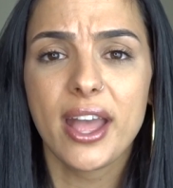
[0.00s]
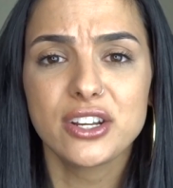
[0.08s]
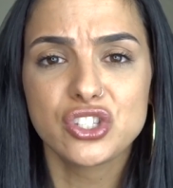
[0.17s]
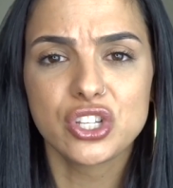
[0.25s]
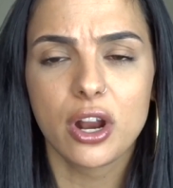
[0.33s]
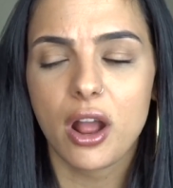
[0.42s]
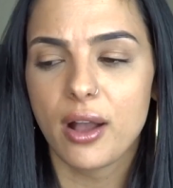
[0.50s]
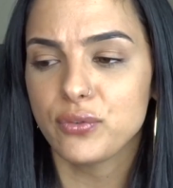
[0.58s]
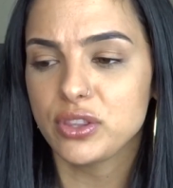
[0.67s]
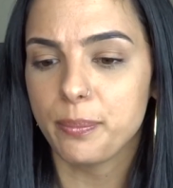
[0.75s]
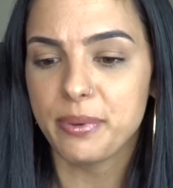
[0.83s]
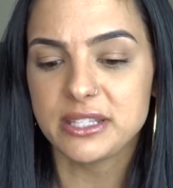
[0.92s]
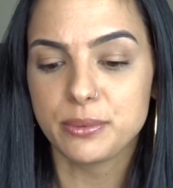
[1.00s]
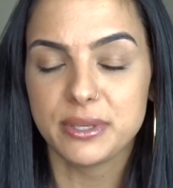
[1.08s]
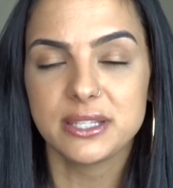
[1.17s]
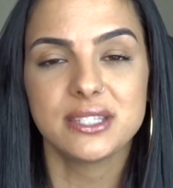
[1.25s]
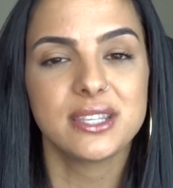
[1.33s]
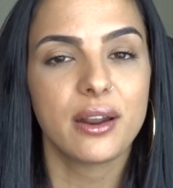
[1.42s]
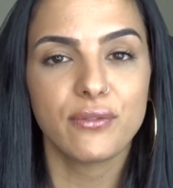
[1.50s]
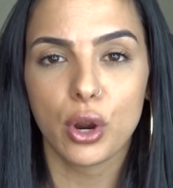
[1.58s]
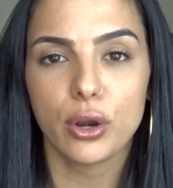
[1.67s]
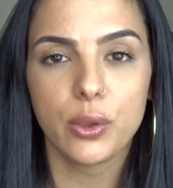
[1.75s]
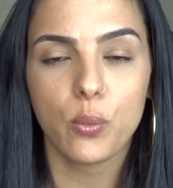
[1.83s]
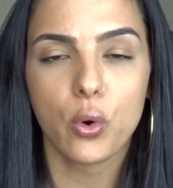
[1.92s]
ahead and start off with the bits and pieces that I've
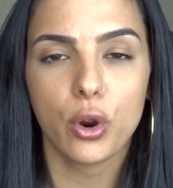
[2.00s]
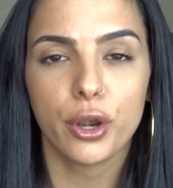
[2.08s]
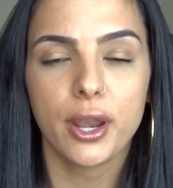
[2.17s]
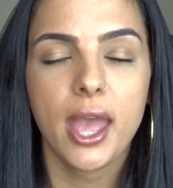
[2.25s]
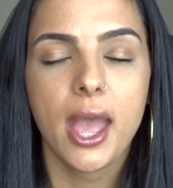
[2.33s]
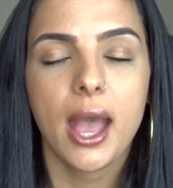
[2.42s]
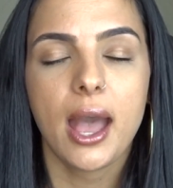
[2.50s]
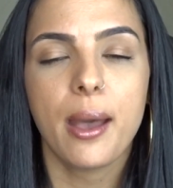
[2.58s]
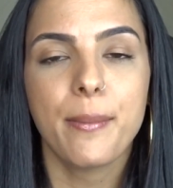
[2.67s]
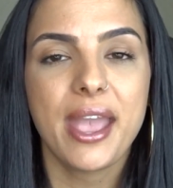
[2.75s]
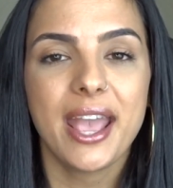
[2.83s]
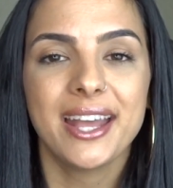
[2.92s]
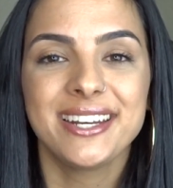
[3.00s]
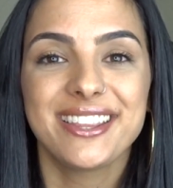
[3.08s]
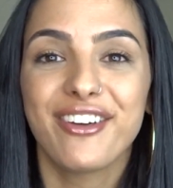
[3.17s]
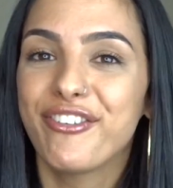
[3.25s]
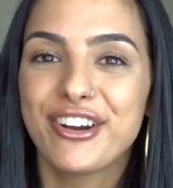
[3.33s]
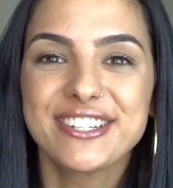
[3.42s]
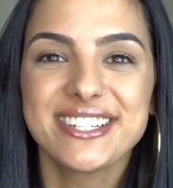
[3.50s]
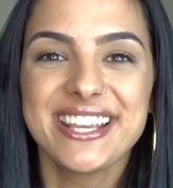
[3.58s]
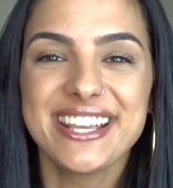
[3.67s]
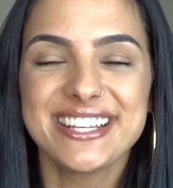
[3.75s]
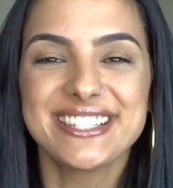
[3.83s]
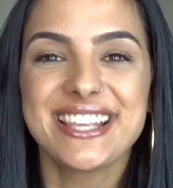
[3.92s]
already worn. Um, and the first
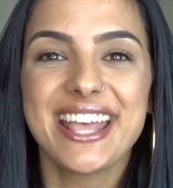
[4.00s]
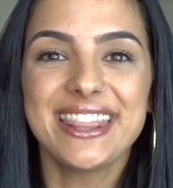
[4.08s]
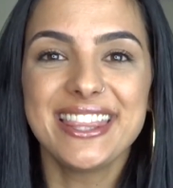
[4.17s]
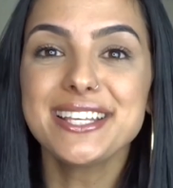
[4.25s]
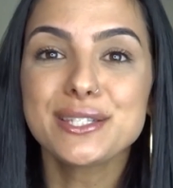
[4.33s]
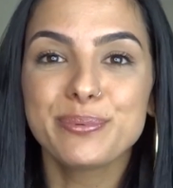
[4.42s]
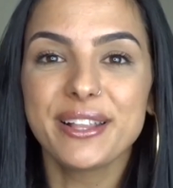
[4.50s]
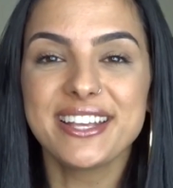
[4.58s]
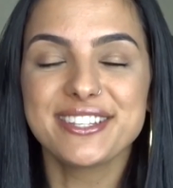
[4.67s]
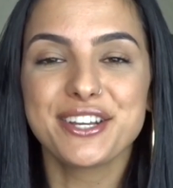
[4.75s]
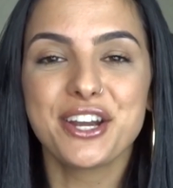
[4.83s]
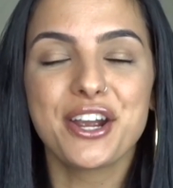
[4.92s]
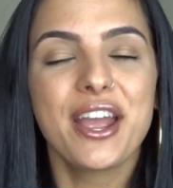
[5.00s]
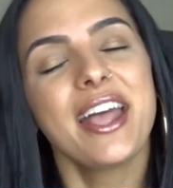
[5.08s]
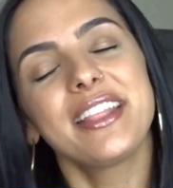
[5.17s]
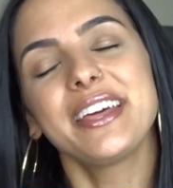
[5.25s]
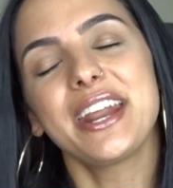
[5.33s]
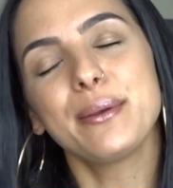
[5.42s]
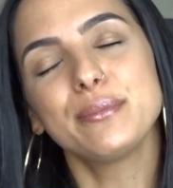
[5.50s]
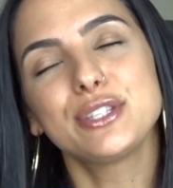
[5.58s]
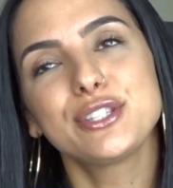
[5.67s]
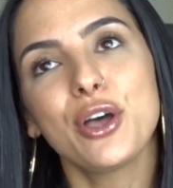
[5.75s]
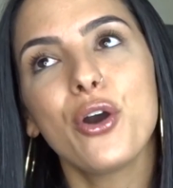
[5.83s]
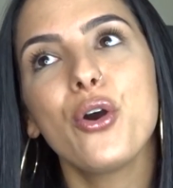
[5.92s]
thing is this blazer that I am
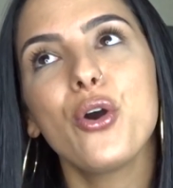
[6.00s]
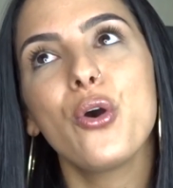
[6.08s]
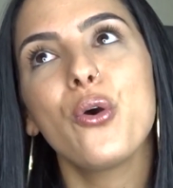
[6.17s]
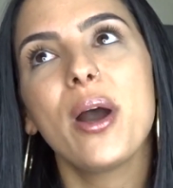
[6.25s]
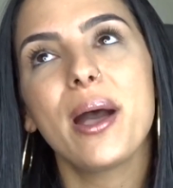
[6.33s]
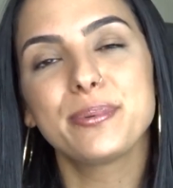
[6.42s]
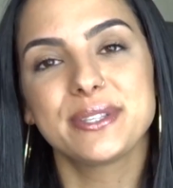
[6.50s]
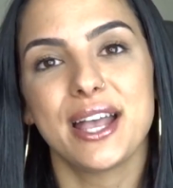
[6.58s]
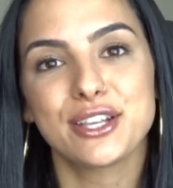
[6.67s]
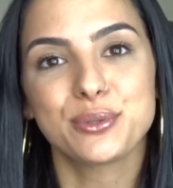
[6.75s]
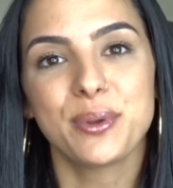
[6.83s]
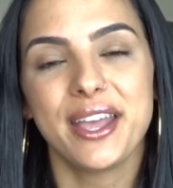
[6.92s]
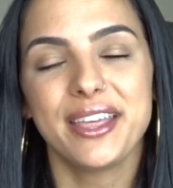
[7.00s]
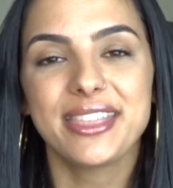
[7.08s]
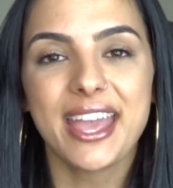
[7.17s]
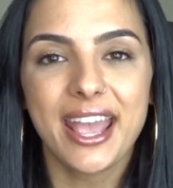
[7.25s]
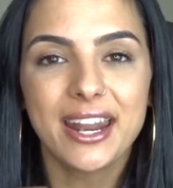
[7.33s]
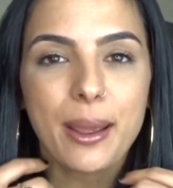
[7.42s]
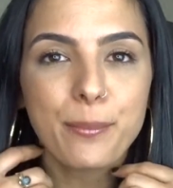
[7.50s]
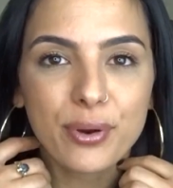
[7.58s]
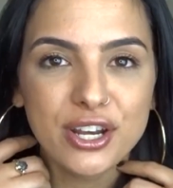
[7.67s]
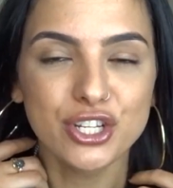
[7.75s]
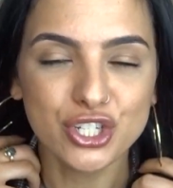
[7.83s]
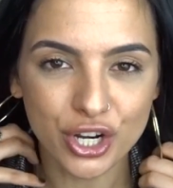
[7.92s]
so obsessed with, and I'm
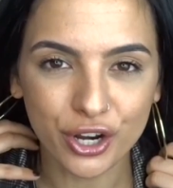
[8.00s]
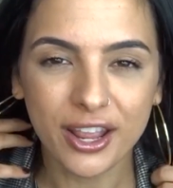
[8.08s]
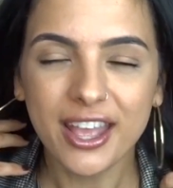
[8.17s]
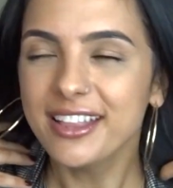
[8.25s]
pretty sure